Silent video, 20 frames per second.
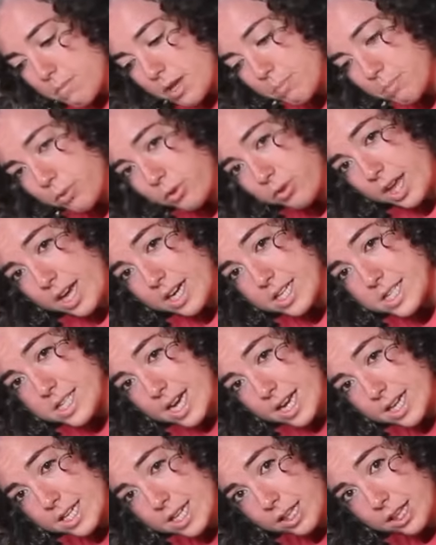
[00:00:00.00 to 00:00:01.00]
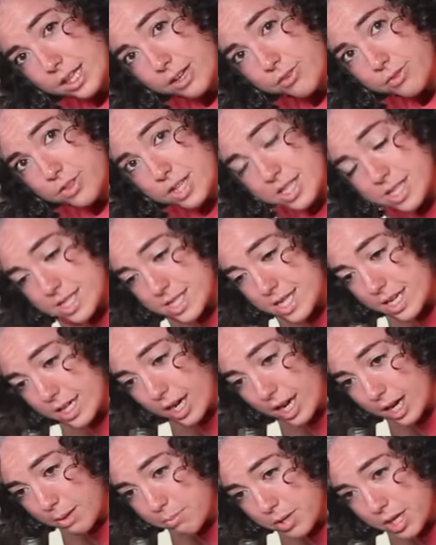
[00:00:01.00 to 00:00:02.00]
people then tend to lift the seat
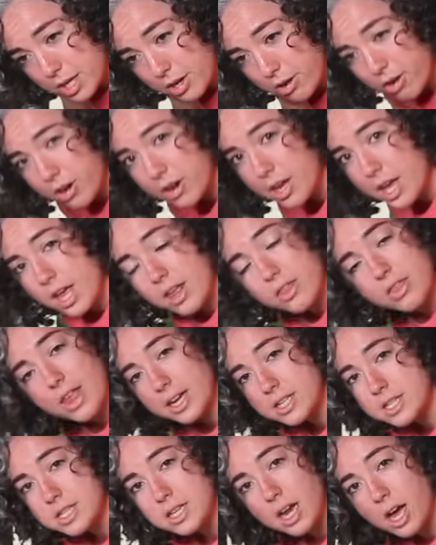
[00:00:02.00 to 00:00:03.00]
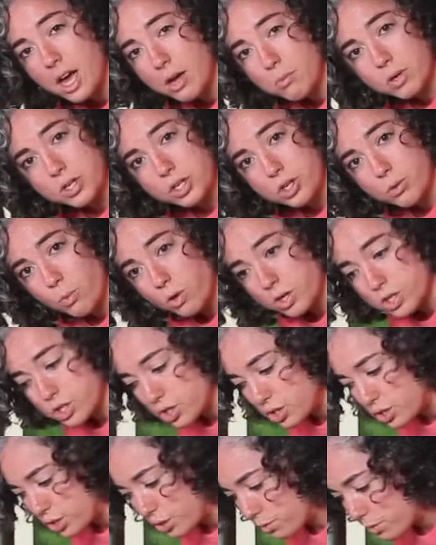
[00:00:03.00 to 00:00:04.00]
up here. That's not what you want
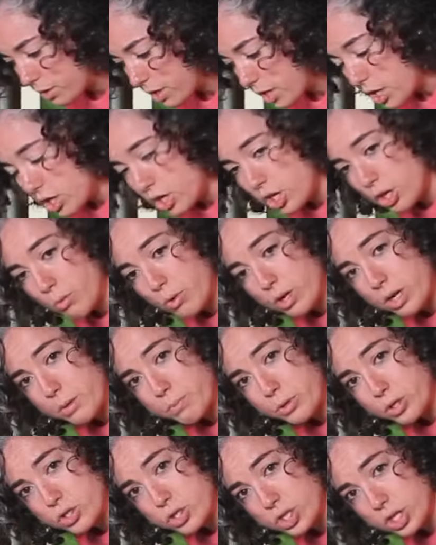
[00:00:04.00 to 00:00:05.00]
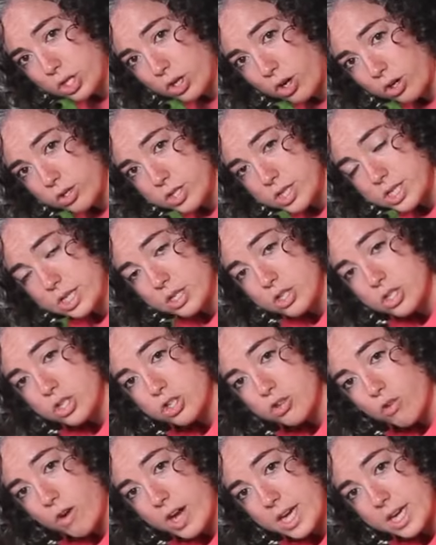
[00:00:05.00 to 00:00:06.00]
to do. You want to push the car seat
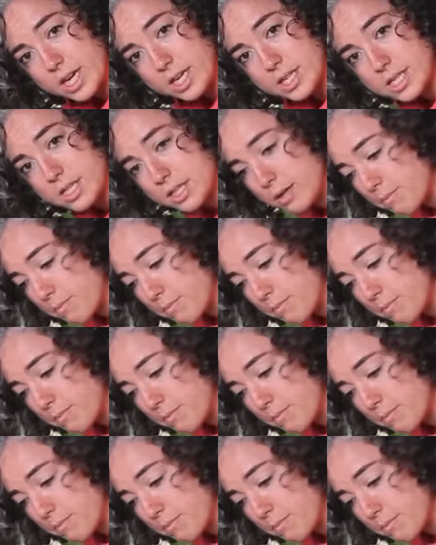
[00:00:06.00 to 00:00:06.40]
straight into